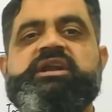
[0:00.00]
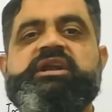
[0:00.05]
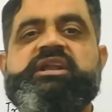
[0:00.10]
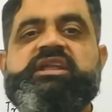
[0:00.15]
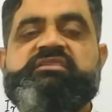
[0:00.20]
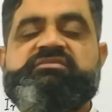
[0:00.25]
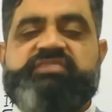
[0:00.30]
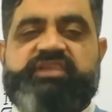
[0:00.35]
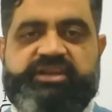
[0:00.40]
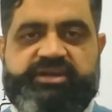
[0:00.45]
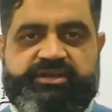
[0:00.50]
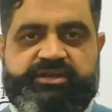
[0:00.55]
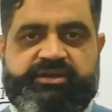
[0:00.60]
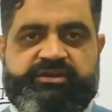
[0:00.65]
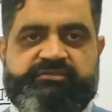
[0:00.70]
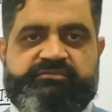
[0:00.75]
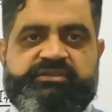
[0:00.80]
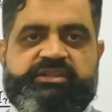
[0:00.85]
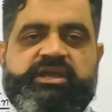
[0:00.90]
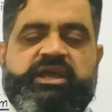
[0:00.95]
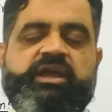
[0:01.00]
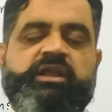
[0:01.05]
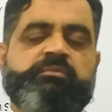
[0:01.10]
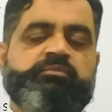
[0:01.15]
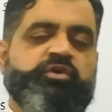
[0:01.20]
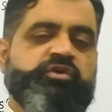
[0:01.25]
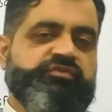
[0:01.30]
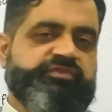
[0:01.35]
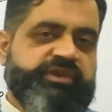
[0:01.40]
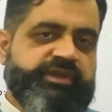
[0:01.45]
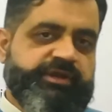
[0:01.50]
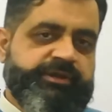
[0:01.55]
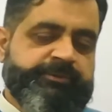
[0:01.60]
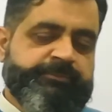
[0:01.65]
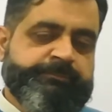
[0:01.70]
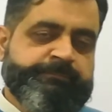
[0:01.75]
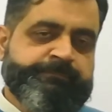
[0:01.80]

deflated with help of air.